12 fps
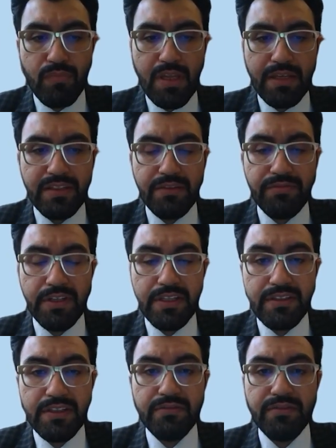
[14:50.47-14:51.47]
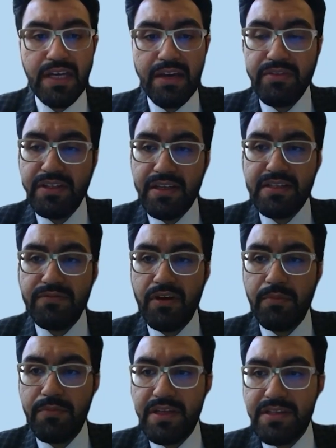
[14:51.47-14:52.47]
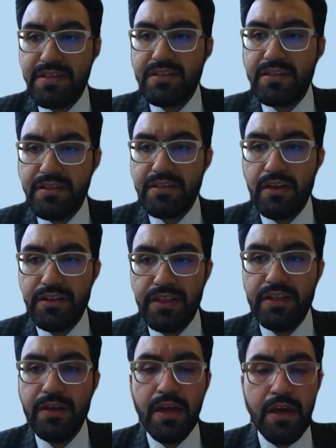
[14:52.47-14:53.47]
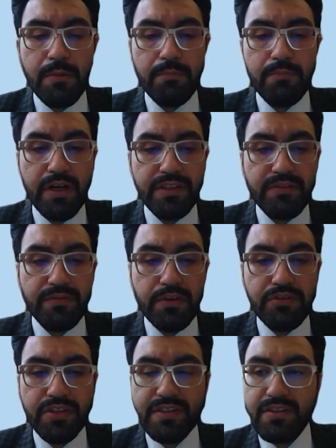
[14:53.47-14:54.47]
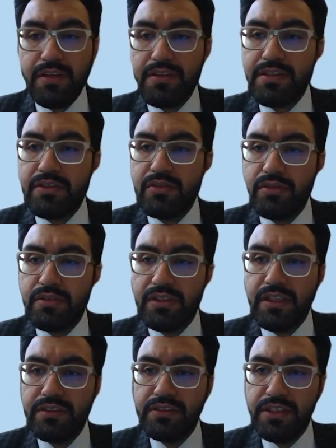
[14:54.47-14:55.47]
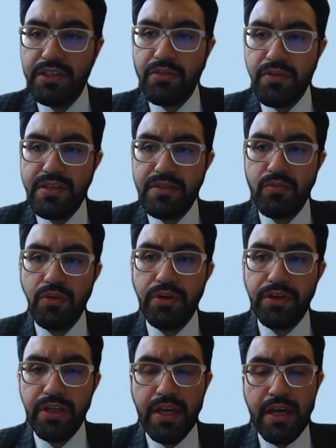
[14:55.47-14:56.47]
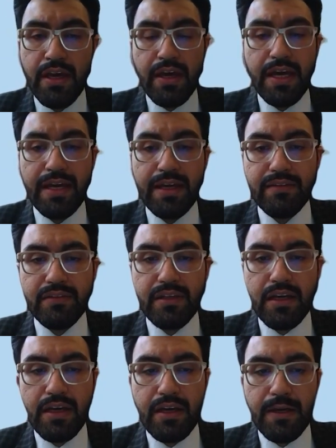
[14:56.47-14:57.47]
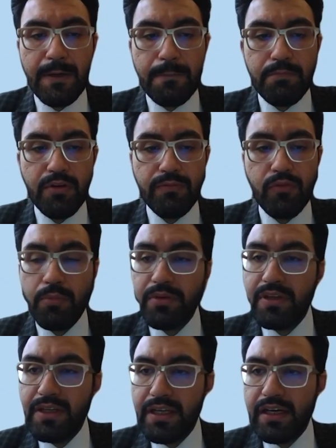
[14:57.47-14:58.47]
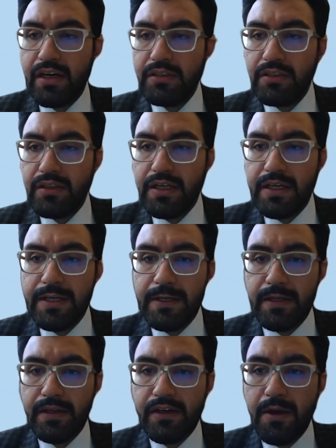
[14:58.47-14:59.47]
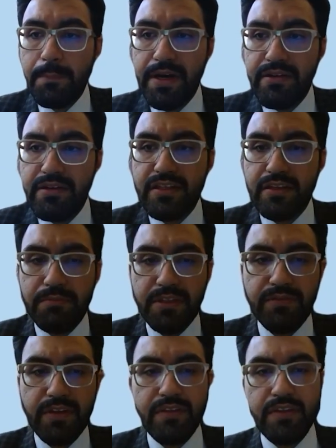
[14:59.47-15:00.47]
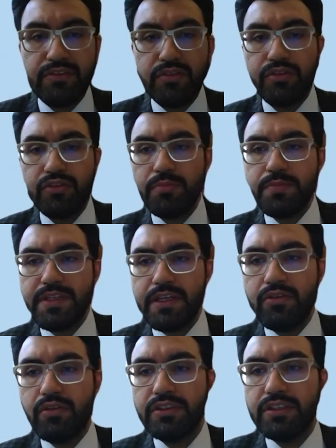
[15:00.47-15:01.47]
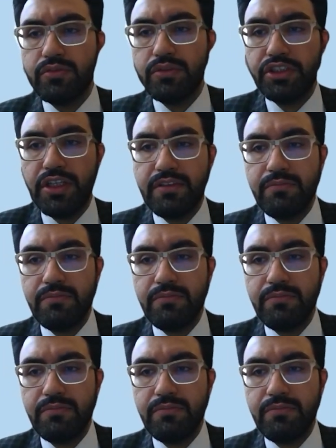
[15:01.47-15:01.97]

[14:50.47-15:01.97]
definitive evidence from this study, but future studies could continue this work and perform clinical comparison between the two groups in order to shed